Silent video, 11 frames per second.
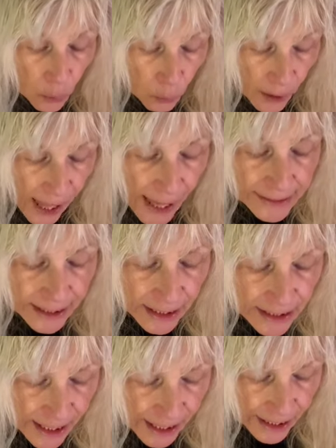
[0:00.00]
Well, I
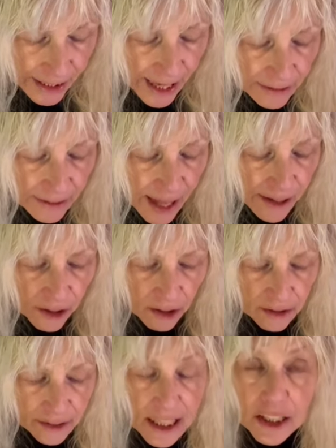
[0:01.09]
did get a letter,
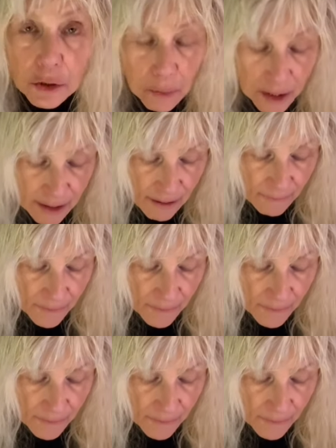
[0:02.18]
this one,